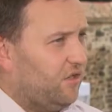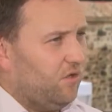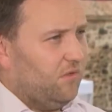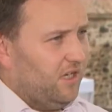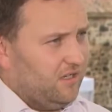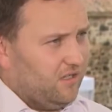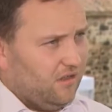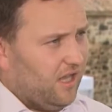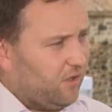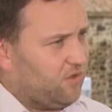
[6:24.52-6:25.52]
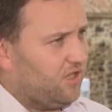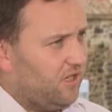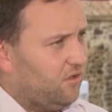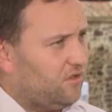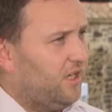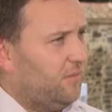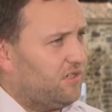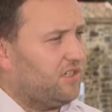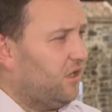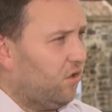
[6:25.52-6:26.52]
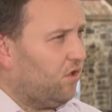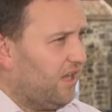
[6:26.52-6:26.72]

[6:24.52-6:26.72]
not languishing on 20% or